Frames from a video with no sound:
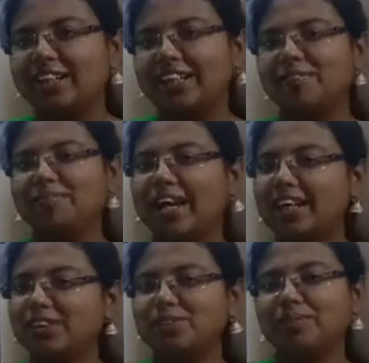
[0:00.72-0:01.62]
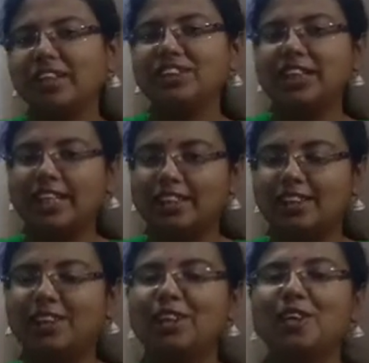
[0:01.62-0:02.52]
welcome back to my channel.
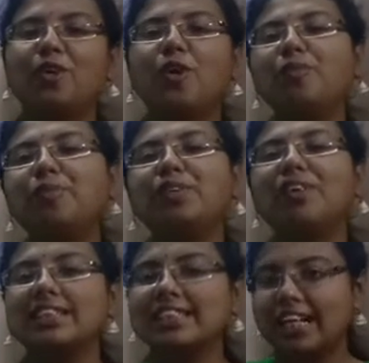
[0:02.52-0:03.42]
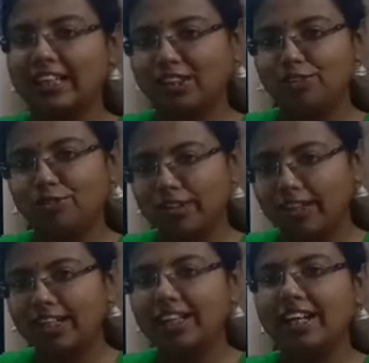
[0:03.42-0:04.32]
Hope you are studying
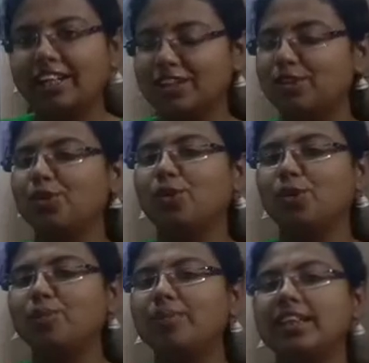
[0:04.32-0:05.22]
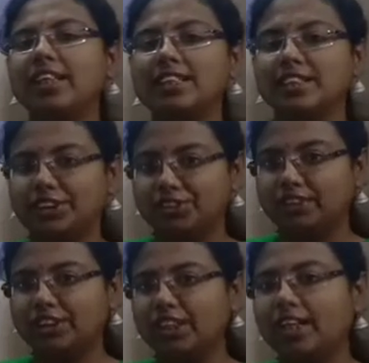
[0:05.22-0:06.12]
well at your home in this
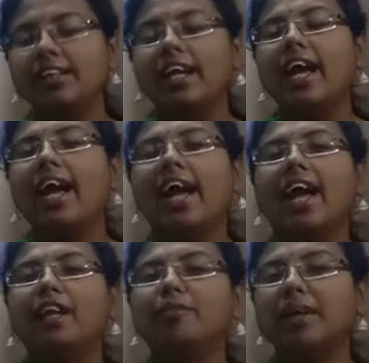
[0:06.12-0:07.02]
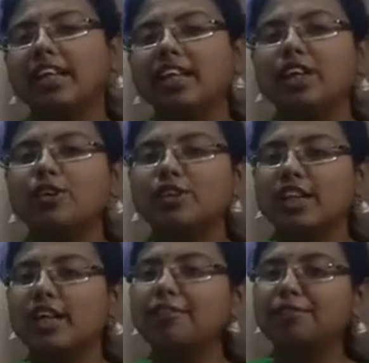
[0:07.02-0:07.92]
situation and making
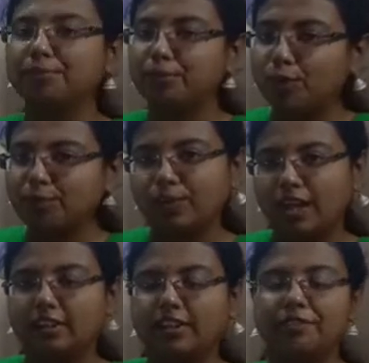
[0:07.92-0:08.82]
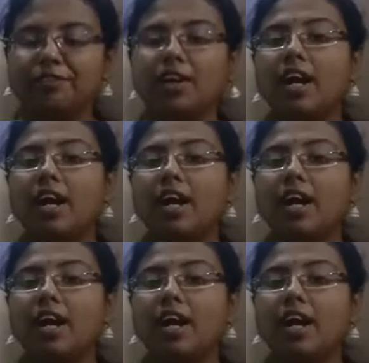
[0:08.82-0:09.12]
yourself more productive.